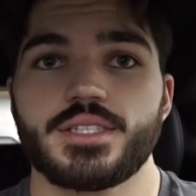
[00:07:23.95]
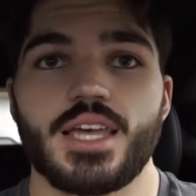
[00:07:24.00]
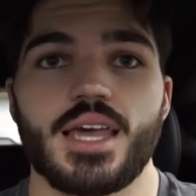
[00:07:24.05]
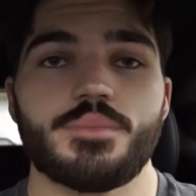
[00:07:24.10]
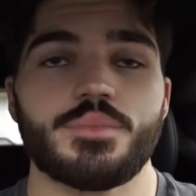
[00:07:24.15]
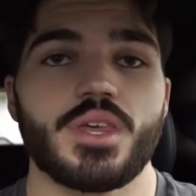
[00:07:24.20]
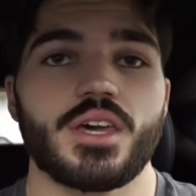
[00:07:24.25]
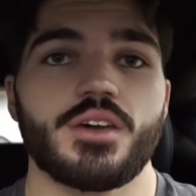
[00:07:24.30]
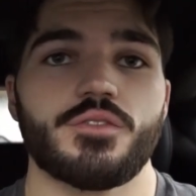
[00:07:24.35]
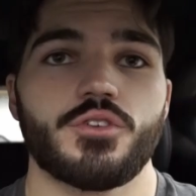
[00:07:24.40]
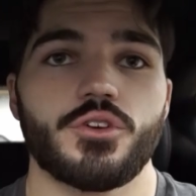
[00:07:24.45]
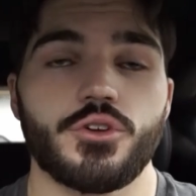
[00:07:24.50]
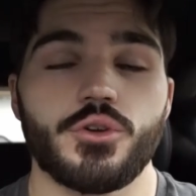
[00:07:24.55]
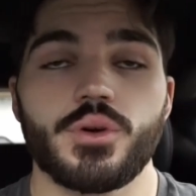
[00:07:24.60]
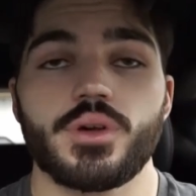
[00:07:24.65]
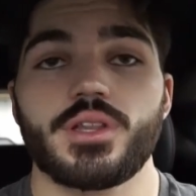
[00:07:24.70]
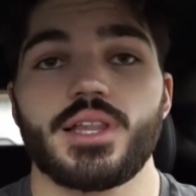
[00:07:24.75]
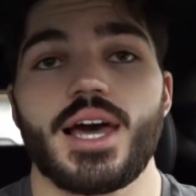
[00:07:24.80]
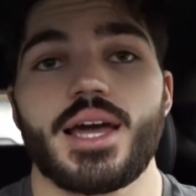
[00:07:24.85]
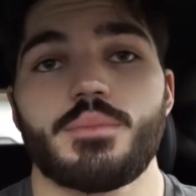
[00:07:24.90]
same thing if you're
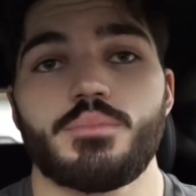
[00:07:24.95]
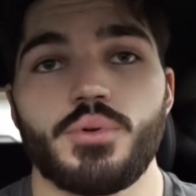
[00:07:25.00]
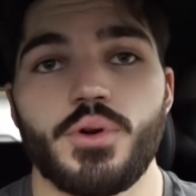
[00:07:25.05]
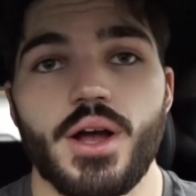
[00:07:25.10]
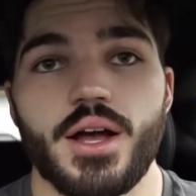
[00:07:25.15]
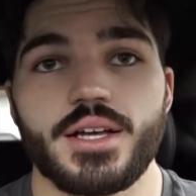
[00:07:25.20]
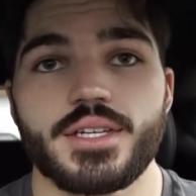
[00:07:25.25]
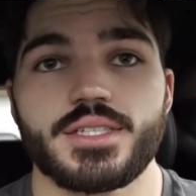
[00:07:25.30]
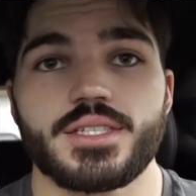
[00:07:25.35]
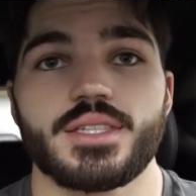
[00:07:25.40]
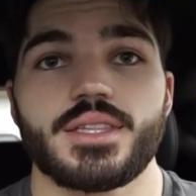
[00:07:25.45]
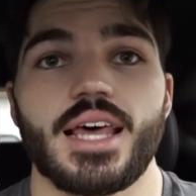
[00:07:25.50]
doing leg press.